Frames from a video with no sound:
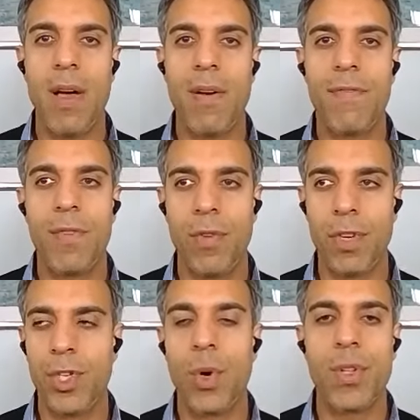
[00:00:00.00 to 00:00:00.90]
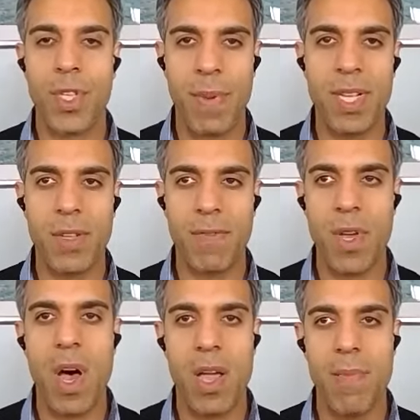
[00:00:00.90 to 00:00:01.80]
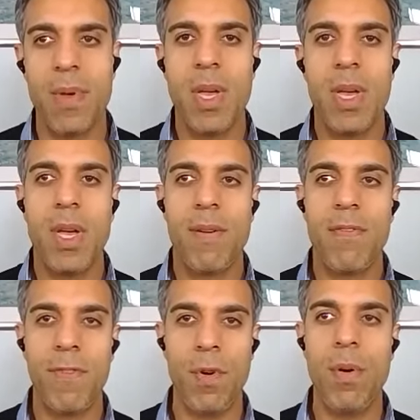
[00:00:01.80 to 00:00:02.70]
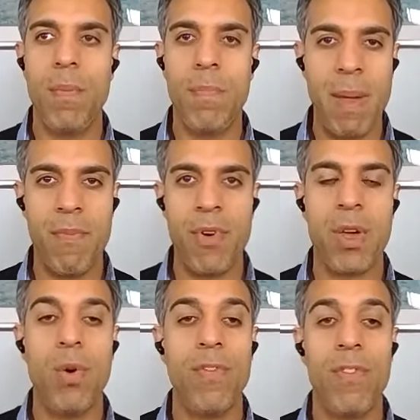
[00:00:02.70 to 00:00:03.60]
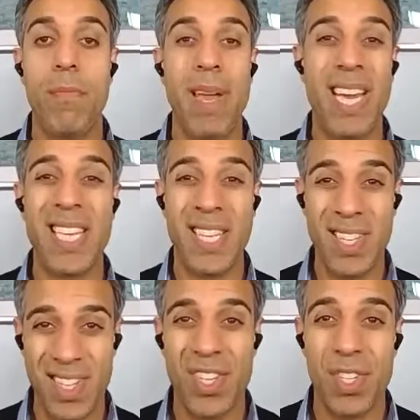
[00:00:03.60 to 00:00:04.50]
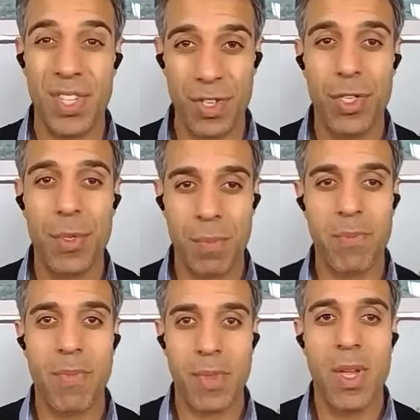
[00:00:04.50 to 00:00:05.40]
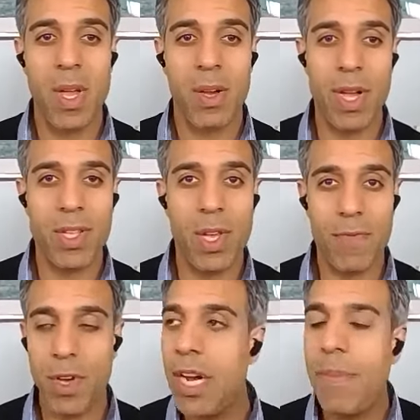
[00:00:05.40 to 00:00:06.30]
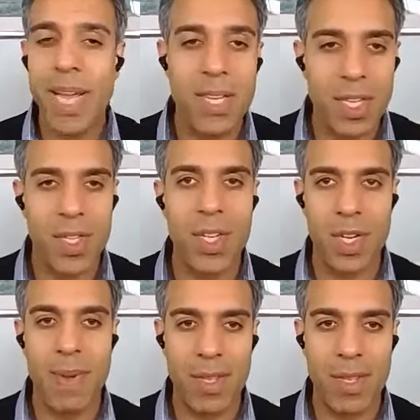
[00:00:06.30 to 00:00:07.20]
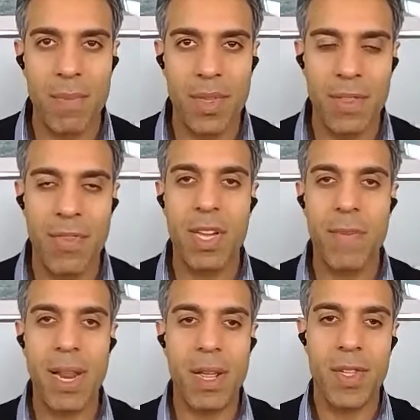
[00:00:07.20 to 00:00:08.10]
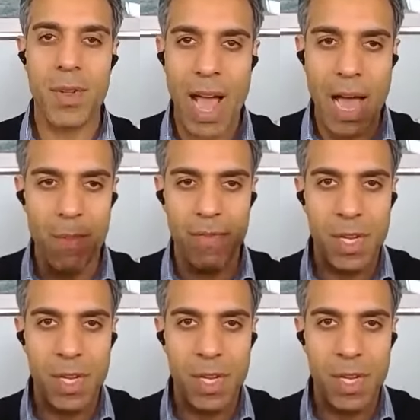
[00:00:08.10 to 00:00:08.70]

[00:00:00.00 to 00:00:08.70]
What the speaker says: for a short space of time for memory or for making decisions, right? So if you're going to make a decision about something, think about it as the RAM of the